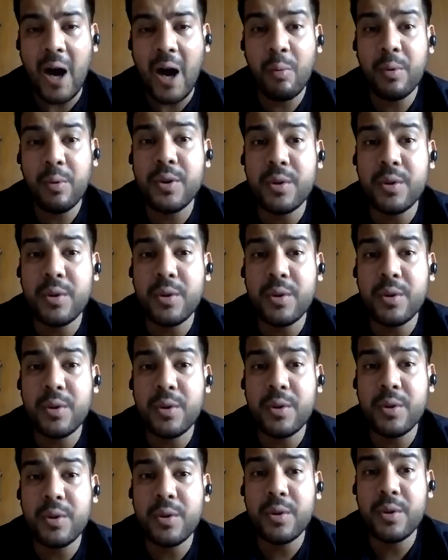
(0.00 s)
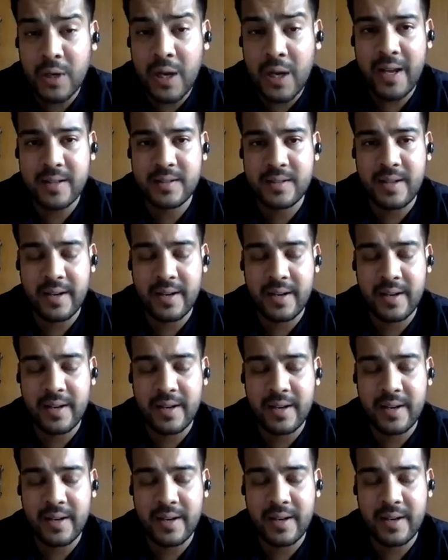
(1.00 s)
how are you going to utilize that,
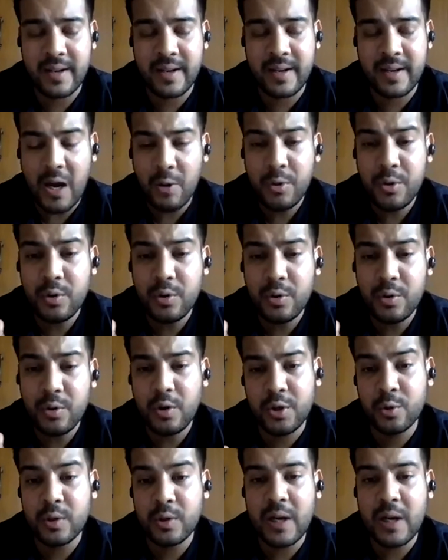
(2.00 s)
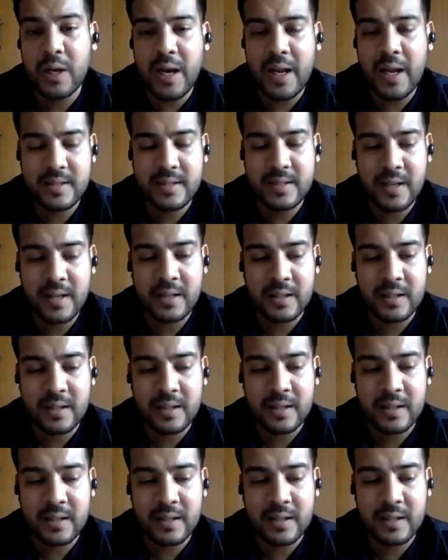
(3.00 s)
right? How are you going to utilize that